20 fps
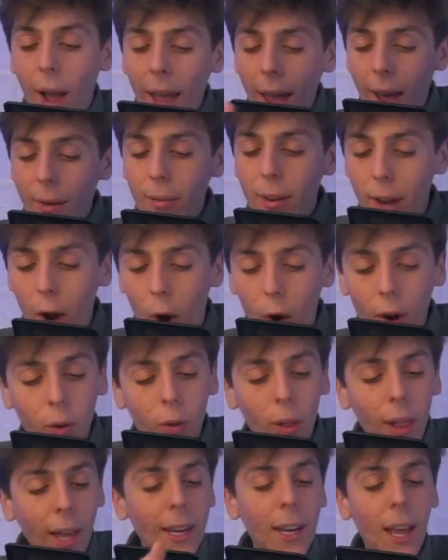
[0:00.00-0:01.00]
I have an
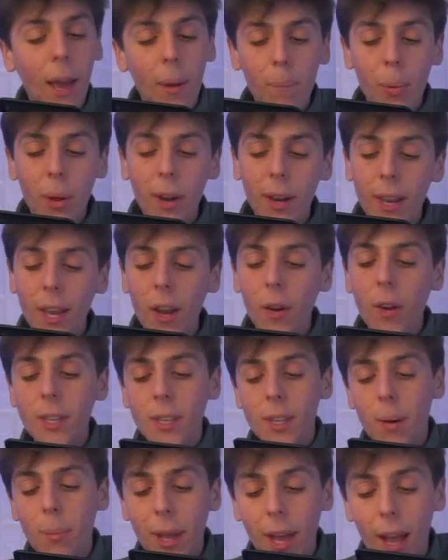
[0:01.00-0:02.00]
article idea, I put it here, and
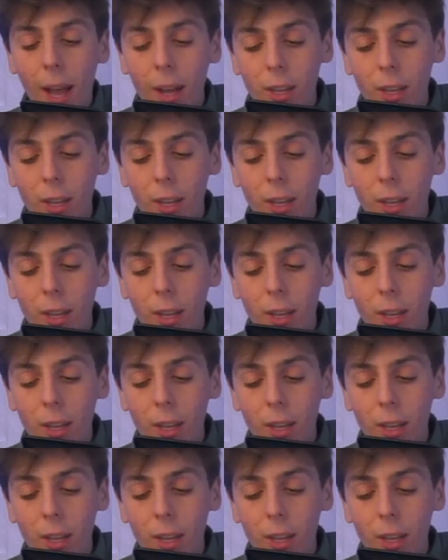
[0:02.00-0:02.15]
somebody